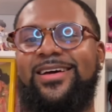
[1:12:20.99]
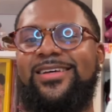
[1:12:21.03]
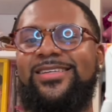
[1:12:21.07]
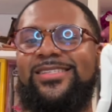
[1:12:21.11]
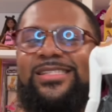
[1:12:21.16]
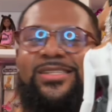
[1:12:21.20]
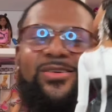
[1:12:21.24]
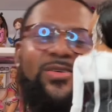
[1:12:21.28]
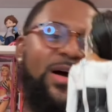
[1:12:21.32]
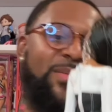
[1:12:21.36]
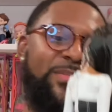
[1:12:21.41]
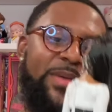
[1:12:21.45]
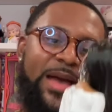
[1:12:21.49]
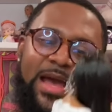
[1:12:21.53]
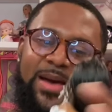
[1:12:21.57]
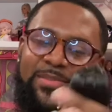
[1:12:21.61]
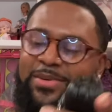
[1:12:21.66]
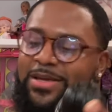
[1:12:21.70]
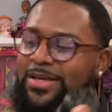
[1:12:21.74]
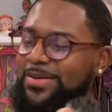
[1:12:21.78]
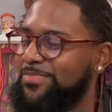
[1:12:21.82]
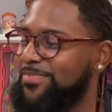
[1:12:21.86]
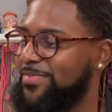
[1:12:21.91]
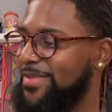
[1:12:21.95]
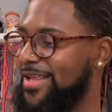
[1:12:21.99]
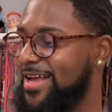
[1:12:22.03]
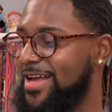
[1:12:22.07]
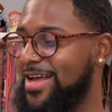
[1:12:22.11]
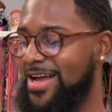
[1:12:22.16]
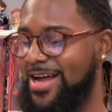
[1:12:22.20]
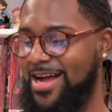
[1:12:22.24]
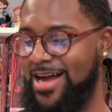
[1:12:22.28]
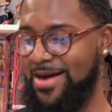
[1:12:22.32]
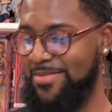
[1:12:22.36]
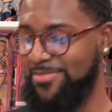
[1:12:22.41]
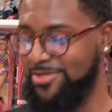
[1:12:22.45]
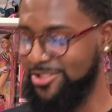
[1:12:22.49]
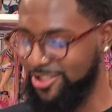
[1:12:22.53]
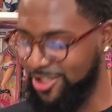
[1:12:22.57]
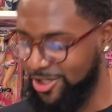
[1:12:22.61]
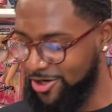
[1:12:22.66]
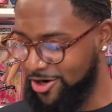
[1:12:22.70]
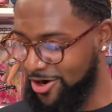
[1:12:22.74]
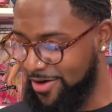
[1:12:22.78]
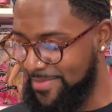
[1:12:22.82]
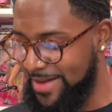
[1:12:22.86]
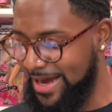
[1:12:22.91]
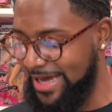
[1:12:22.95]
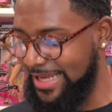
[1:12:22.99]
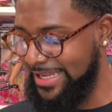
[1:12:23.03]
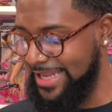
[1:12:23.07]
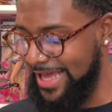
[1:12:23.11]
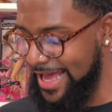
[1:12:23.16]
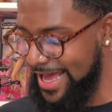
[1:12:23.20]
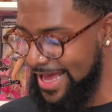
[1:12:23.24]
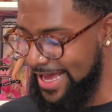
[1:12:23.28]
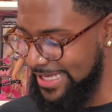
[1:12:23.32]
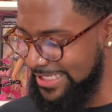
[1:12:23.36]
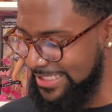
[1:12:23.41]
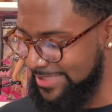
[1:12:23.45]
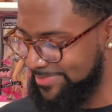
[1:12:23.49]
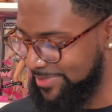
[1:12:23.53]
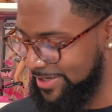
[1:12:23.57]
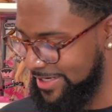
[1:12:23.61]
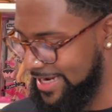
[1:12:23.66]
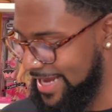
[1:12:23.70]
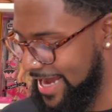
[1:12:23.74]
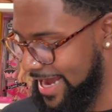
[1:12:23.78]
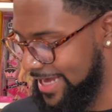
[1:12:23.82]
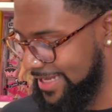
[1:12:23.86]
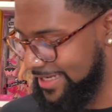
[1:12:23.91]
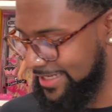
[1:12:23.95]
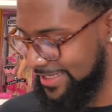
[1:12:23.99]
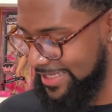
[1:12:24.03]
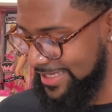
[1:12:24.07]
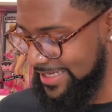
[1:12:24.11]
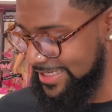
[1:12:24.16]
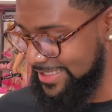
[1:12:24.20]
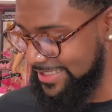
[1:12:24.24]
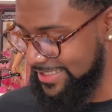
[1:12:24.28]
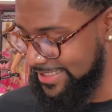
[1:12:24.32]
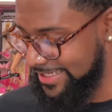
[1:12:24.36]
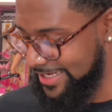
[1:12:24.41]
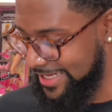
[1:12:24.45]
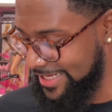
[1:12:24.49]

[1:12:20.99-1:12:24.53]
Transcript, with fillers: So I'm happy. I'm gonna show y'all my last but not least.